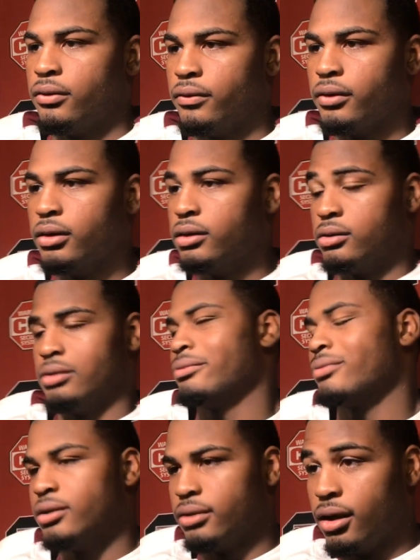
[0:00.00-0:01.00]
Really,
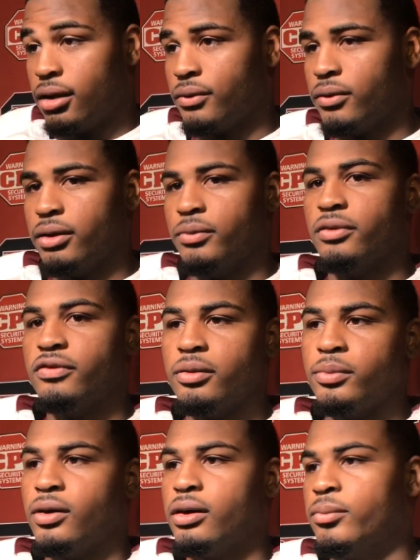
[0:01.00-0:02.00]
just nothing really with
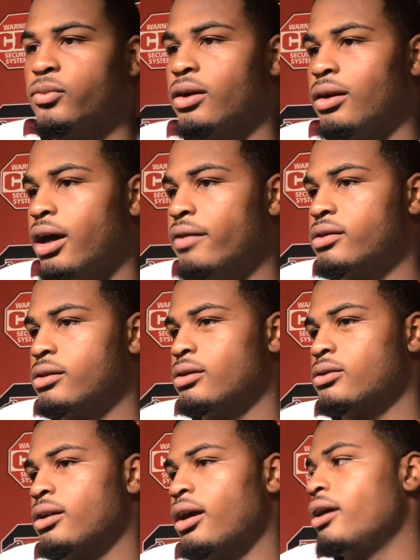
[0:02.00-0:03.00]
football, more life
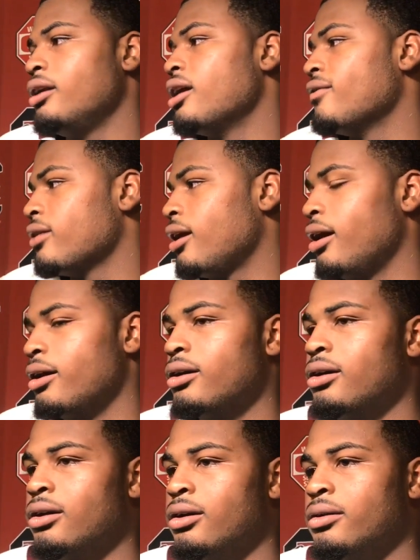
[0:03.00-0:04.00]
skills. Like, he never, like,
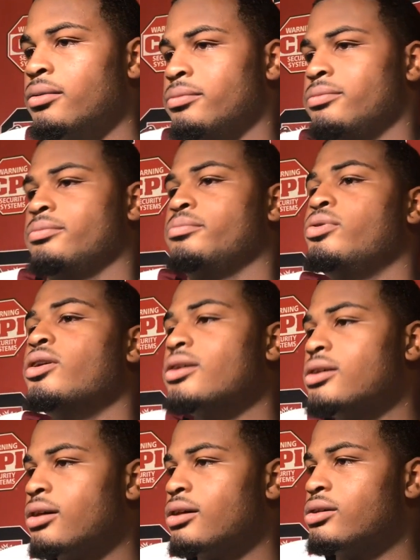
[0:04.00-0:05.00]

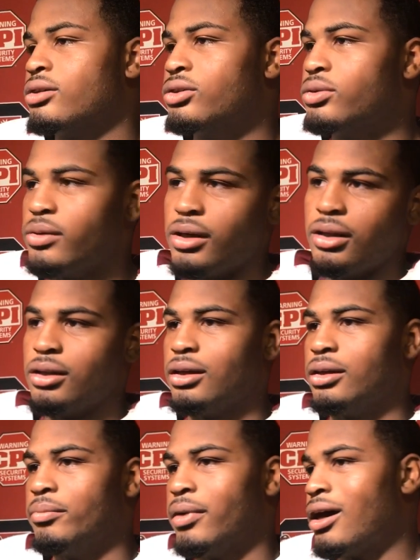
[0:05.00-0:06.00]
pushed us to do
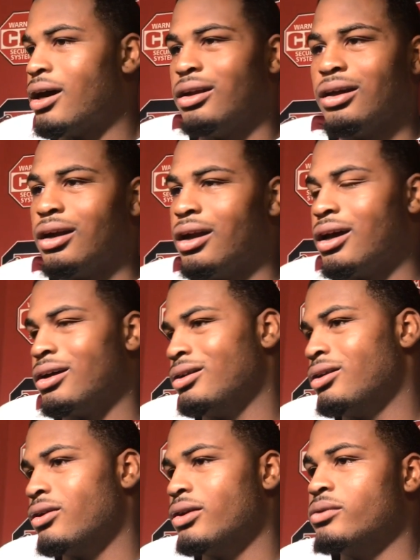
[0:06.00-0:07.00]
anything bad, none of that. You
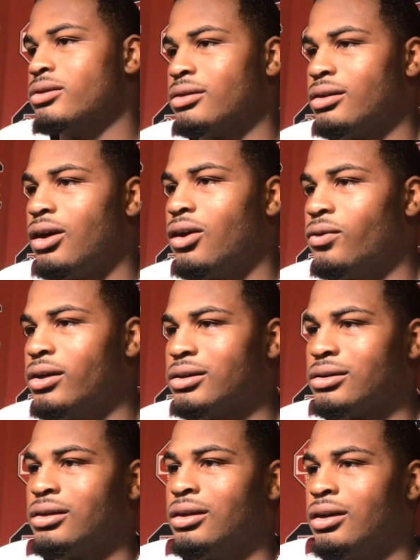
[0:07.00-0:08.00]
know, he was
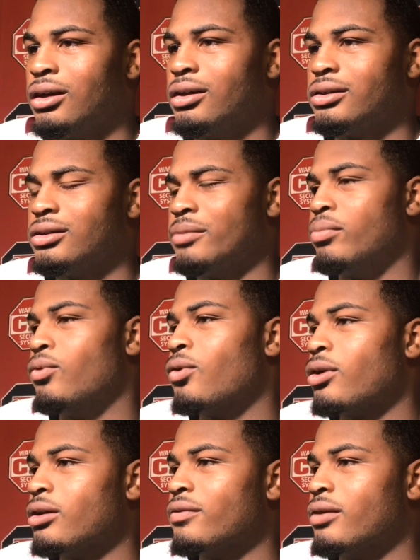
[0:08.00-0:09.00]
always
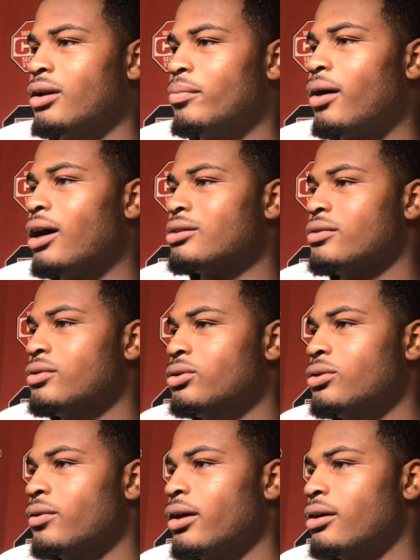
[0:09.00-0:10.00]
supportive and a positive
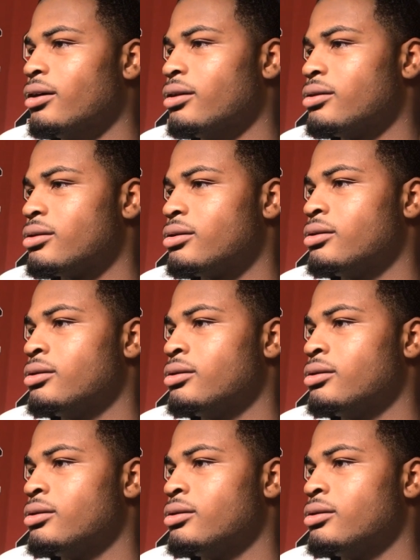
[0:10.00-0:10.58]
dude around us.